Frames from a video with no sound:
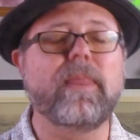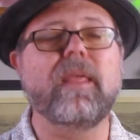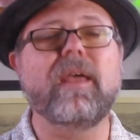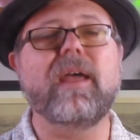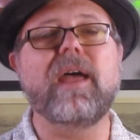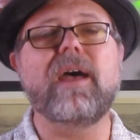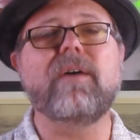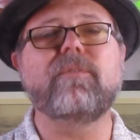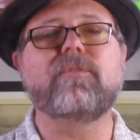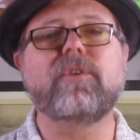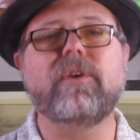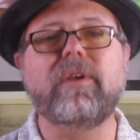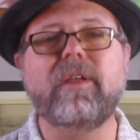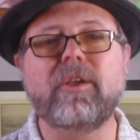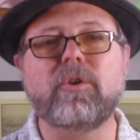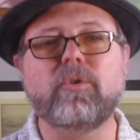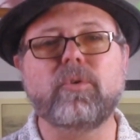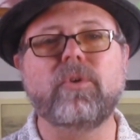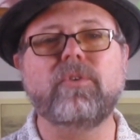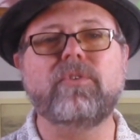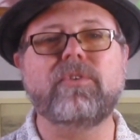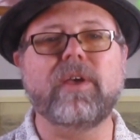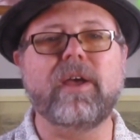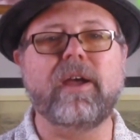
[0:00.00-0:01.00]
After he
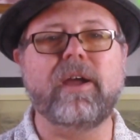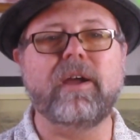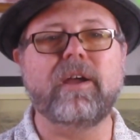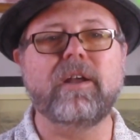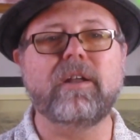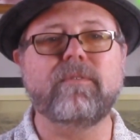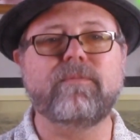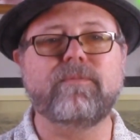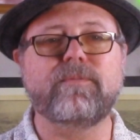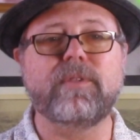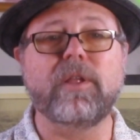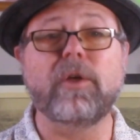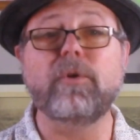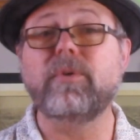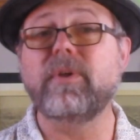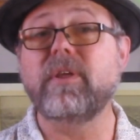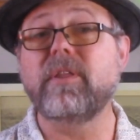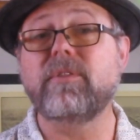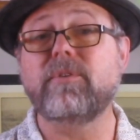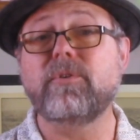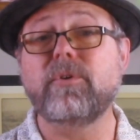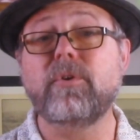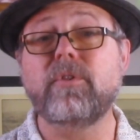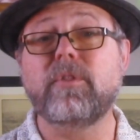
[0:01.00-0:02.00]
grew tired of
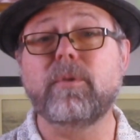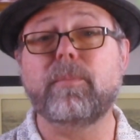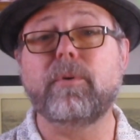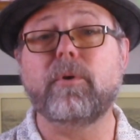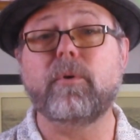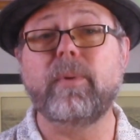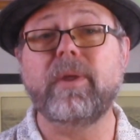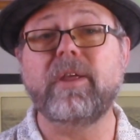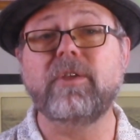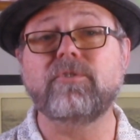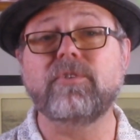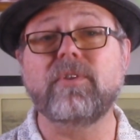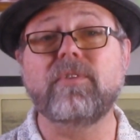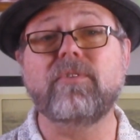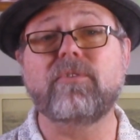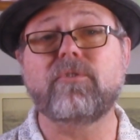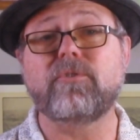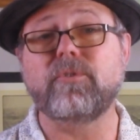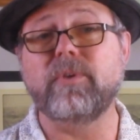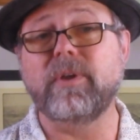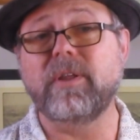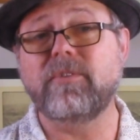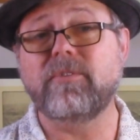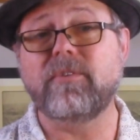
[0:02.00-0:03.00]
floating through the Parisian
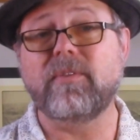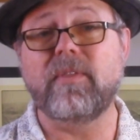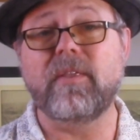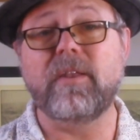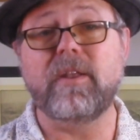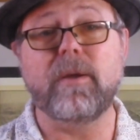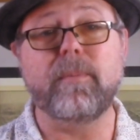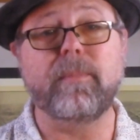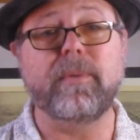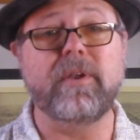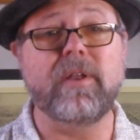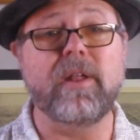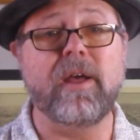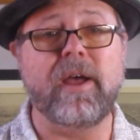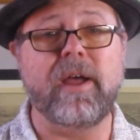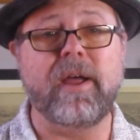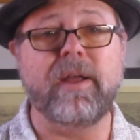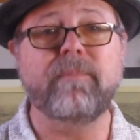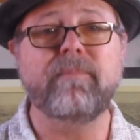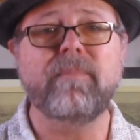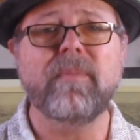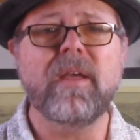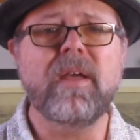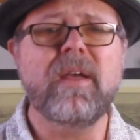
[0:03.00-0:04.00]
streets in the number
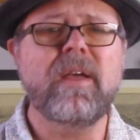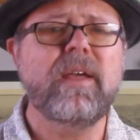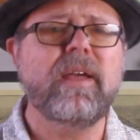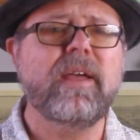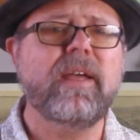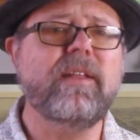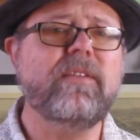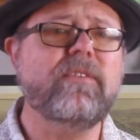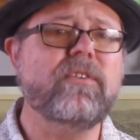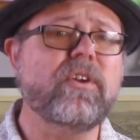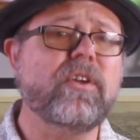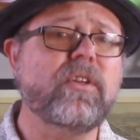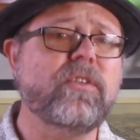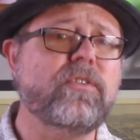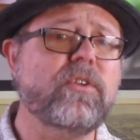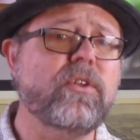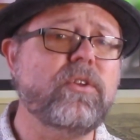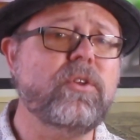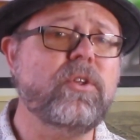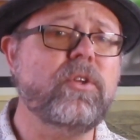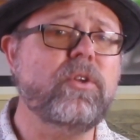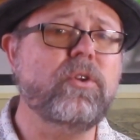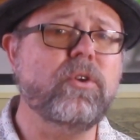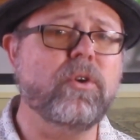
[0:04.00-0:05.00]
9, he took it to
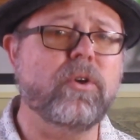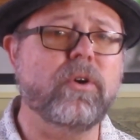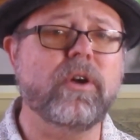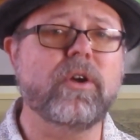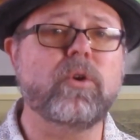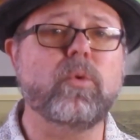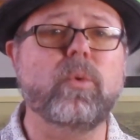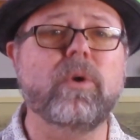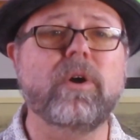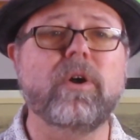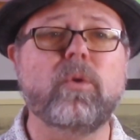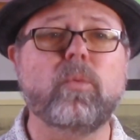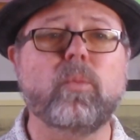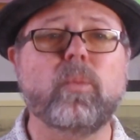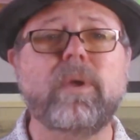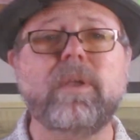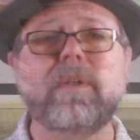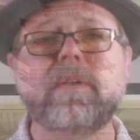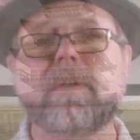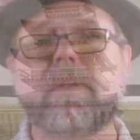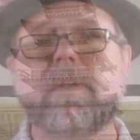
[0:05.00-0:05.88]
New York, where it went